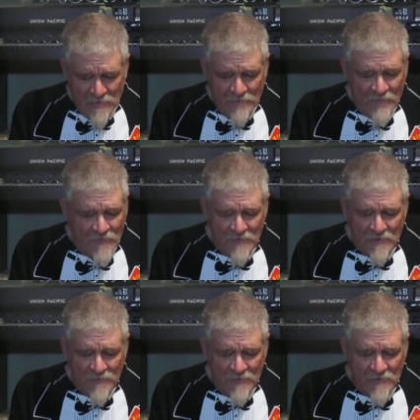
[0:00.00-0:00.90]
Father
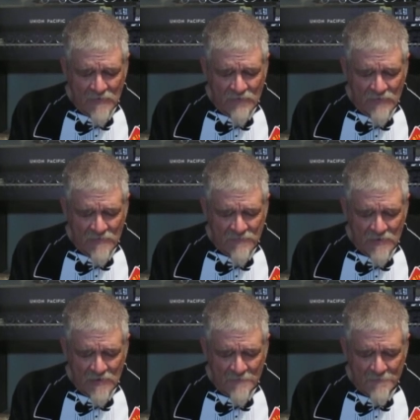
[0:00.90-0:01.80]
God, thank you for this
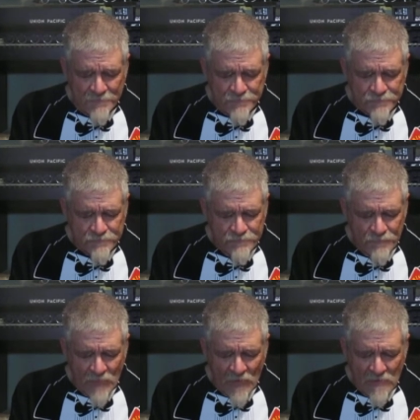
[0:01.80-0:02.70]
time.
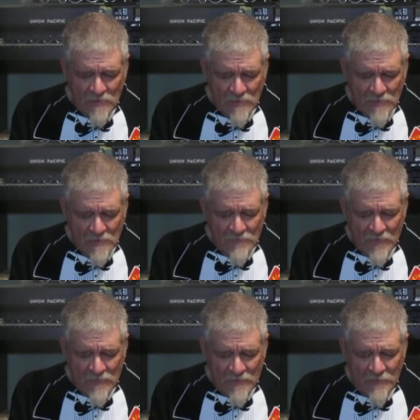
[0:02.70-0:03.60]

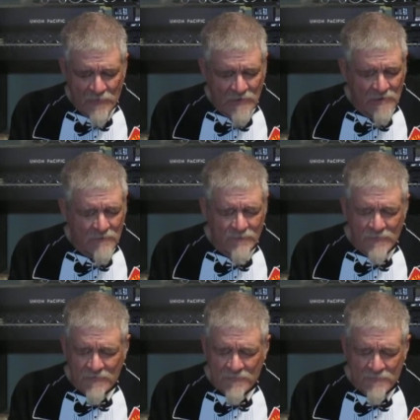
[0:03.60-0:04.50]
Father, I pray if
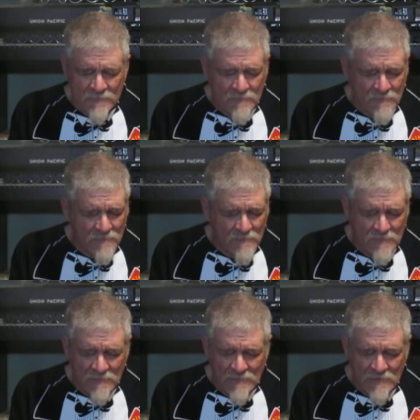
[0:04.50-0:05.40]
this,
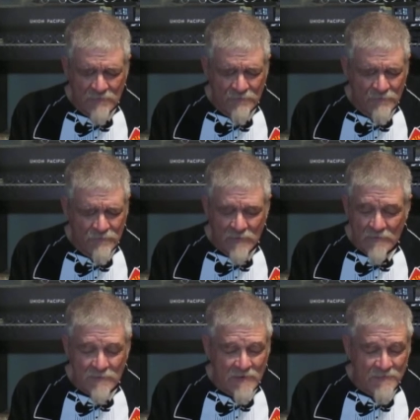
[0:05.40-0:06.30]
if
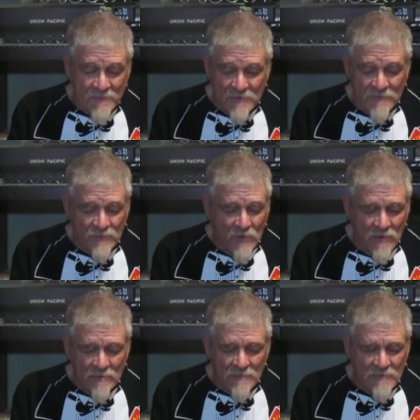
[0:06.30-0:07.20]
whatever I said is
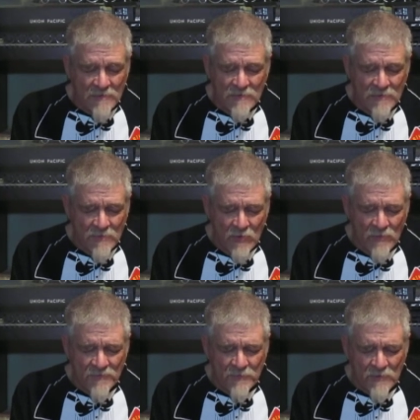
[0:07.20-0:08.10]
wrong, that your
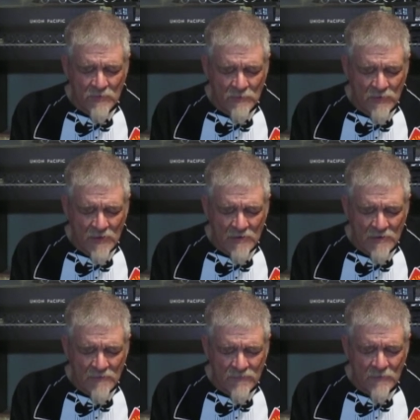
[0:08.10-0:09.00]
Holy Spirit will block it
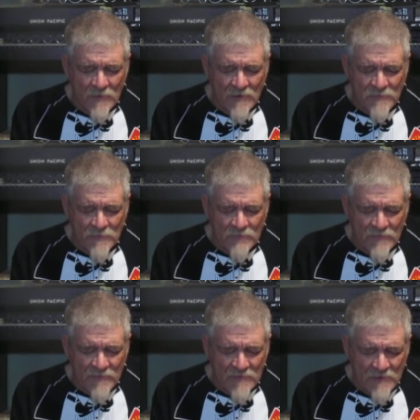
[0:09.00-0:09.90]
out of their minds. But if
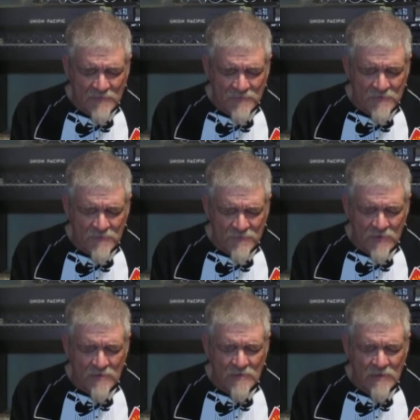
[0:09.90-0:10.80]
anything I
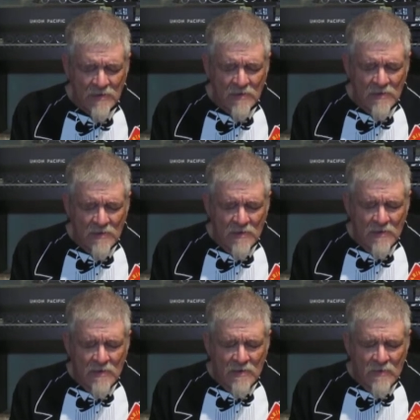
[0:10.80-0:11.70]
shared
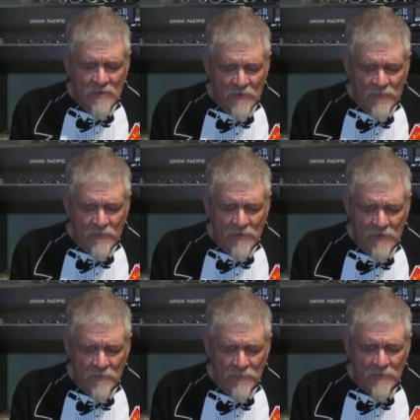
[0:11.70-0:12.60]
will help them
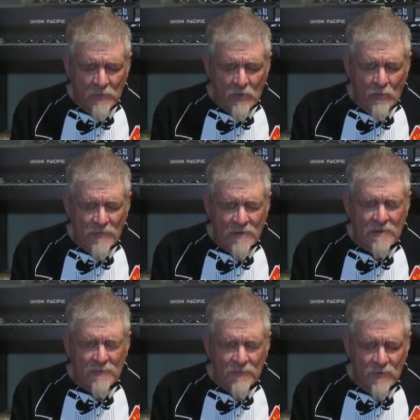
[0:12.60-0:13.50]
be more
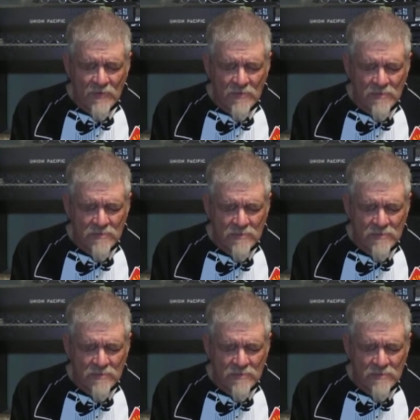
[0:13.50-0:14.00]
obedient to you.